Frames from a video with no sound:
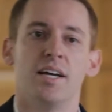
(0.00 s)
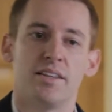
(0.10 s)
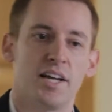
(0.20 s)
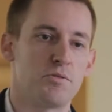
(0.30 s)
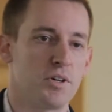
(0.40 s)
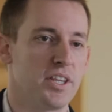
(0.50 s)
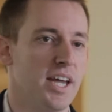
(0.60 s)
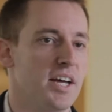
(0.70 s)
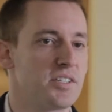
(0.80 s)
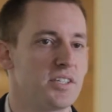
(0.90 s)
That's really the
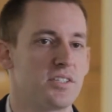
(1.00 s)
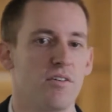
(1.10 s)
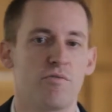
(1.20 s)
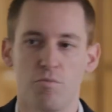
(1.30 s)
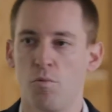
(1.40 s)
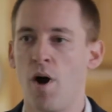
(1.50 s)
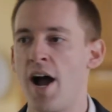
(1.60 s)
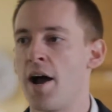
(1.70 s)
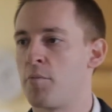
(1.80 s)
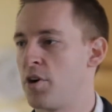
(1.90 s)
essence of
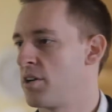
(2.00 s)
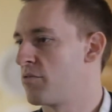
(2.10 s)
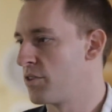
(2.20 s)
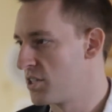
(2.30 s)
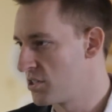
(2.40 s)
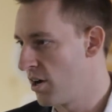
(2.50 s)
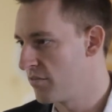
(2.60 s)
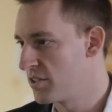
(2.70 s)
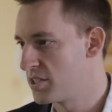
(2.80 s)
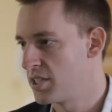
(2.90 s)
why I'm running for this
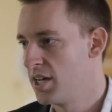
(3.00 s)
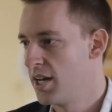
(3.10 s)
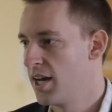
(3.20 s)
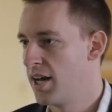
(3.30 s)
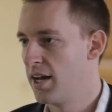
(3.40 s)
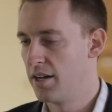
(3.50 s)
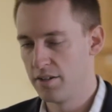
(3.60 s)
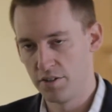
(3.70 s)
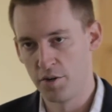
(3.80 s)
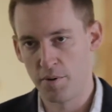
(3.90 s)
office. A
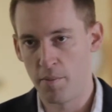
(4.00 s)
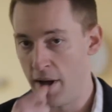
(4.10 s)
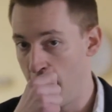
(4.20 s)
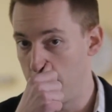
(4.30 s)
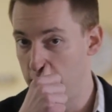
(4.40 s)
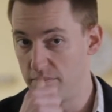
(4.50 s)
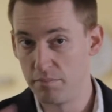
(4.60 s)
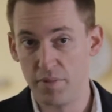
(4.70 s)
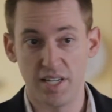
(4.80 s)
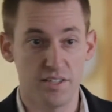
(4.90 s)
little bit about
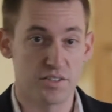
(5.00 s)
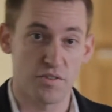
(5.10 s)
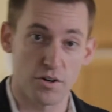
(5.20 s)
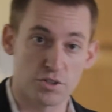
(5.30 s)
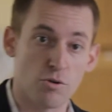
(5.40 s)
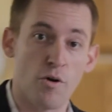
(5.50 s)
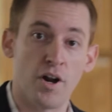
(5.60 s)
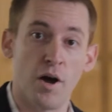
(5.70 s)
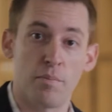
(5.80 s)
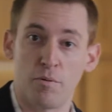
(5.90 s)
me as far as growing
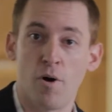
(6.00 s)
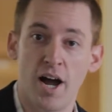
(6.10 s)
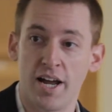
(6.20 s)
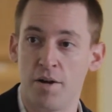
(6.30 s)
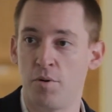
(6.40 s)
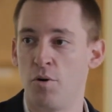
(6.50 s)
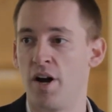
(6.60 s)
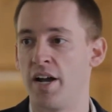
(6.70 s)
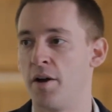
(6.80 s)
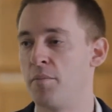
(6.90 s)
up and why I am who
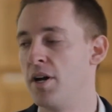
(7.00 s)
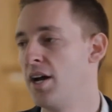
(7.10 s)
I am.